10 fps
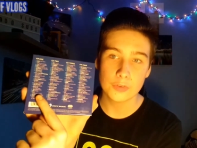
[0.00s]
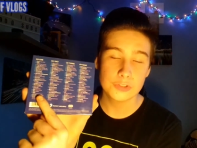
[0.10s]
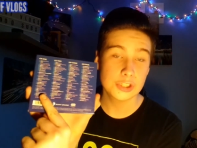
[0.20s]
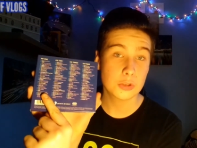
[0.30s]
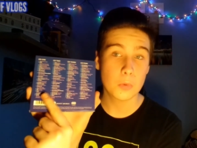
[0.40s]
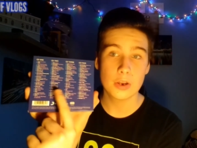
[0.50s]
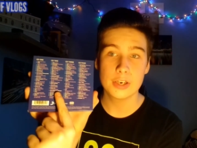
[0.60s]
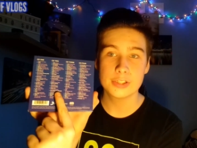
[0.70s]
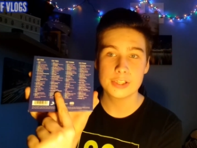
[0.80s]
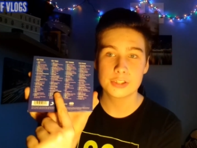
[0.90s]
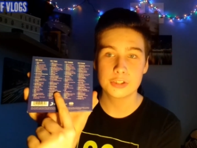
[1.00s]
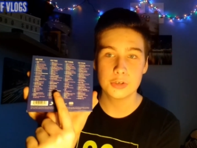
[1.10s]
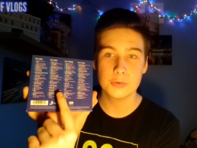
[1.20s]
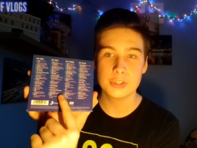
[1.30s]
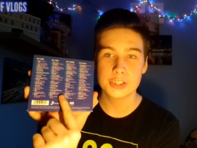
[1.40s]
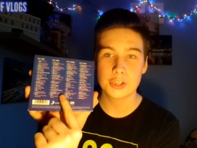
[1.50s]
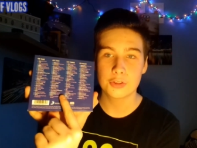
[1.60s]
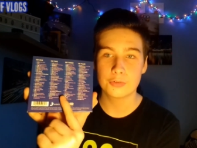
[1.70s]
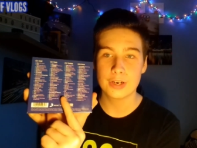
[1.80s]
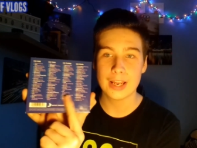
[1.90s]
You have disc 1, disc 2, disc
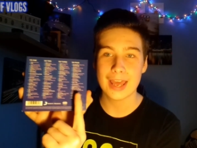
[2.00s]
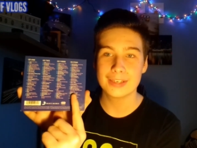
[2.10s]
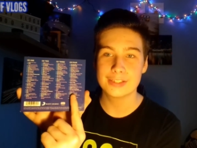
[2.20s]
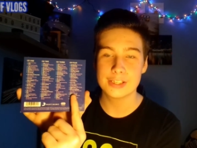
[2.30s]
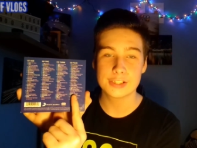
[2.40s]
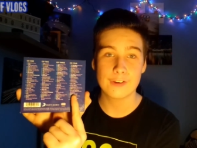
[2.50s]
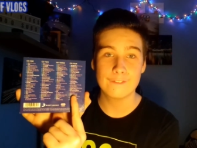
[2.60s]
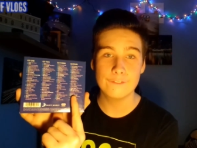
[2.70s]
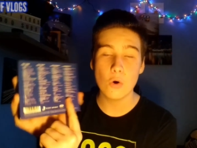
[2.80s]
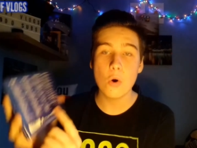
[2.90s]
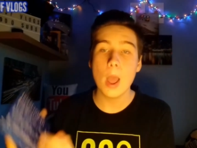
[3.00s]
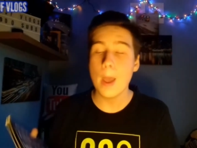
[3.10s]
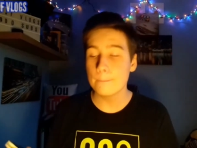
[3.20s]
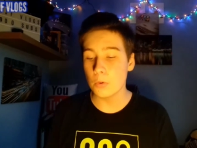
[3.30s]
3 and disc 4.